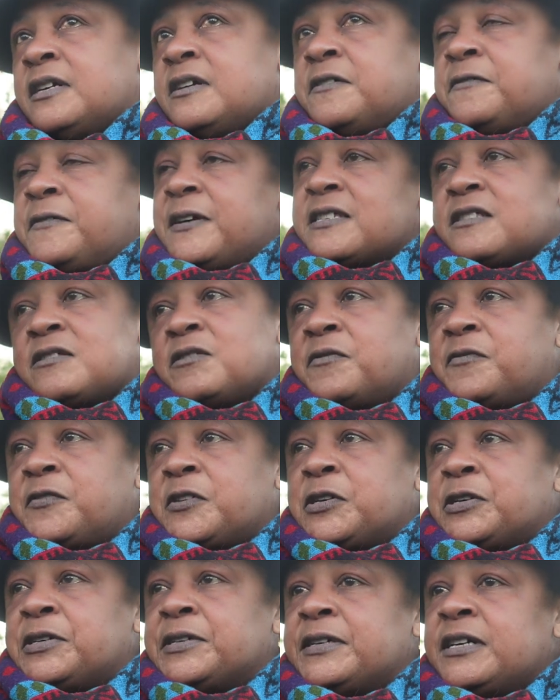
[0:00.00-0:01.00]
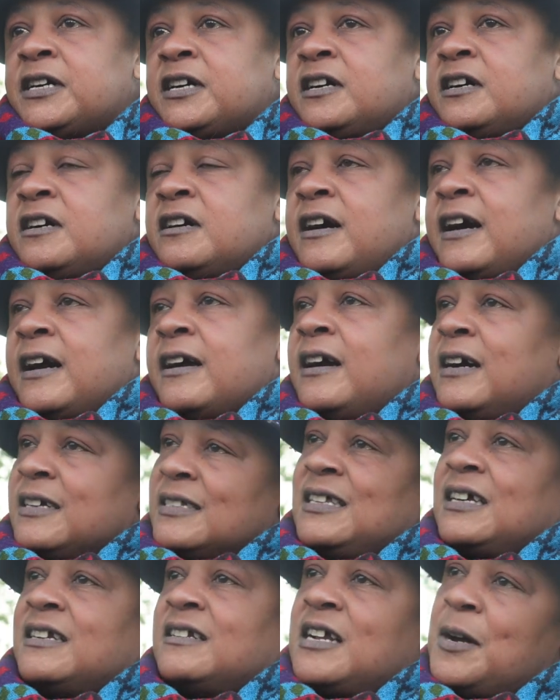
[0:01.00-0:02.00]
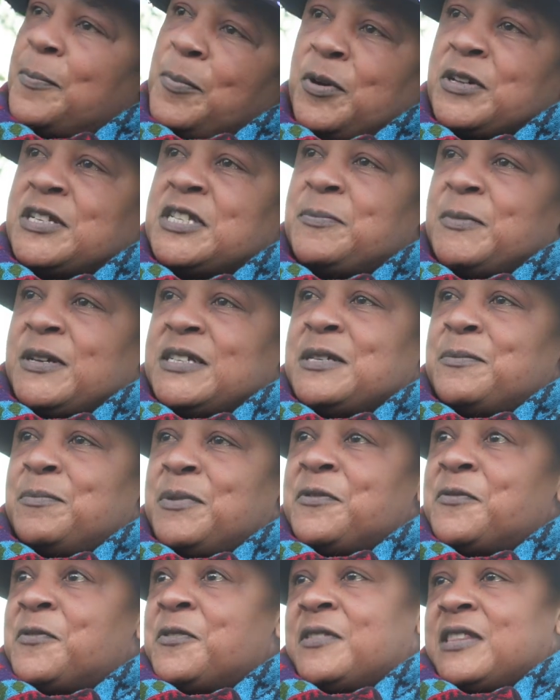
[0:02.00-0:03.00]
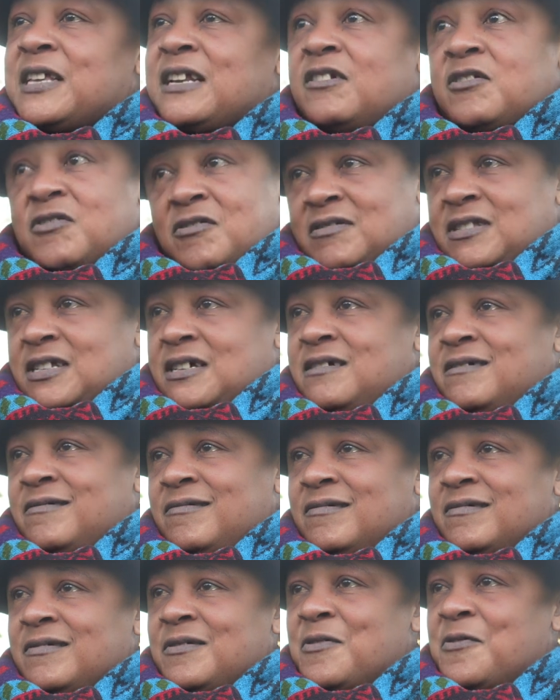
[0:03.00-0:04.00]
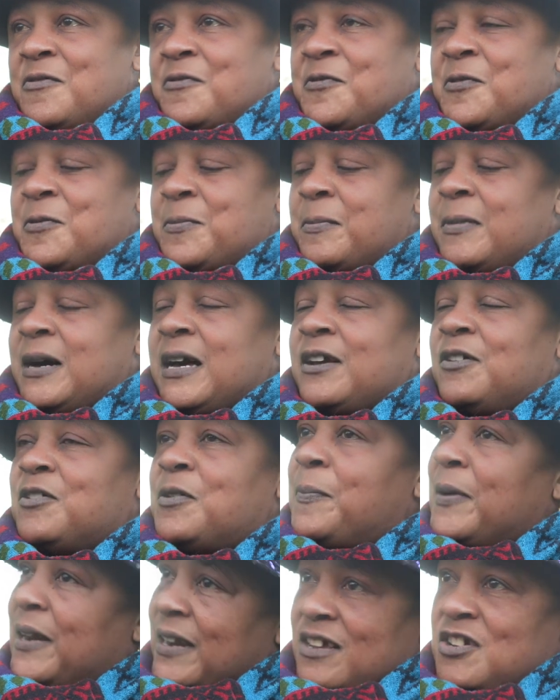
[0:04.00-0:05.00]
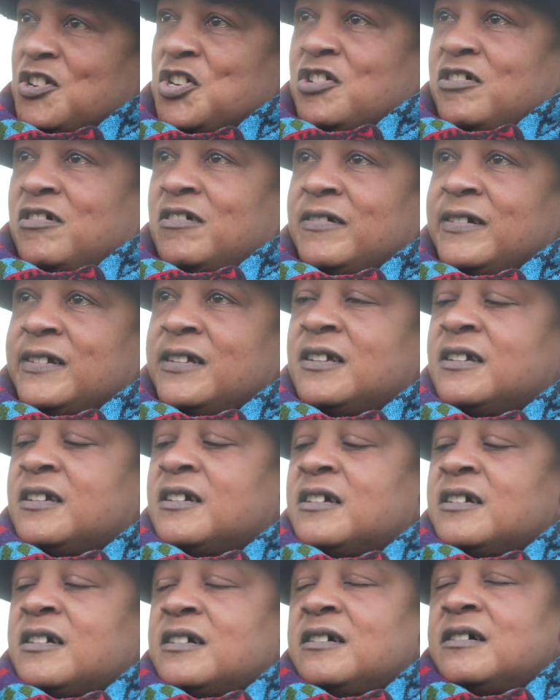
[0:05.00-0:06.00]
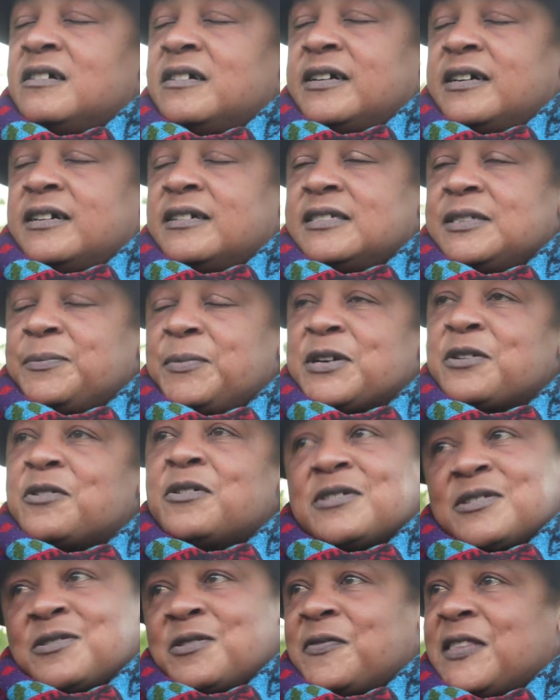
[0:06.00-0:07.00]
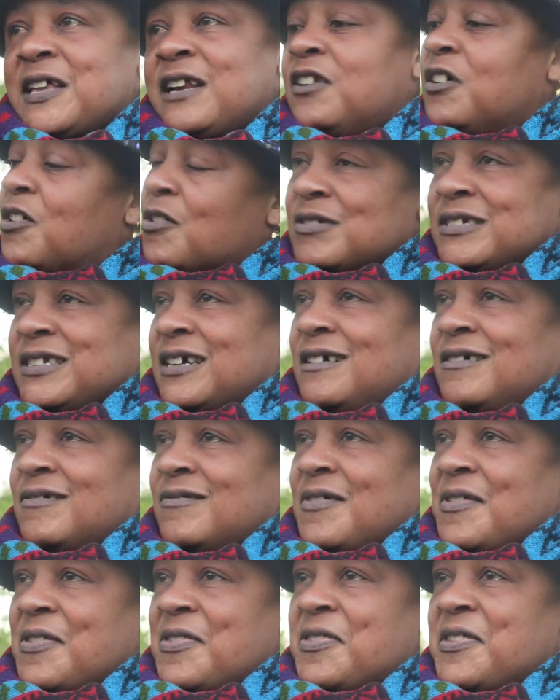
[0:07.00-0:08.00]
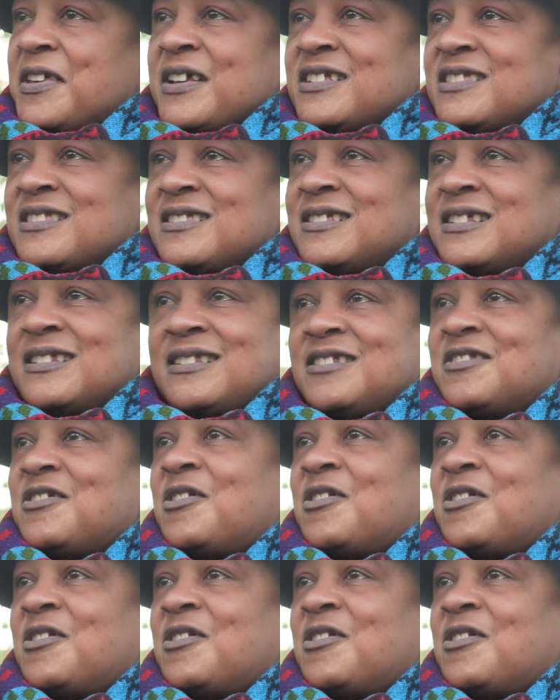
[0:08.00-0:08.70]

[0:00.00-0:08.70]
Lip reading: First of all, I had an appointment before the lockdown for my operation. And because of the lockdown, things did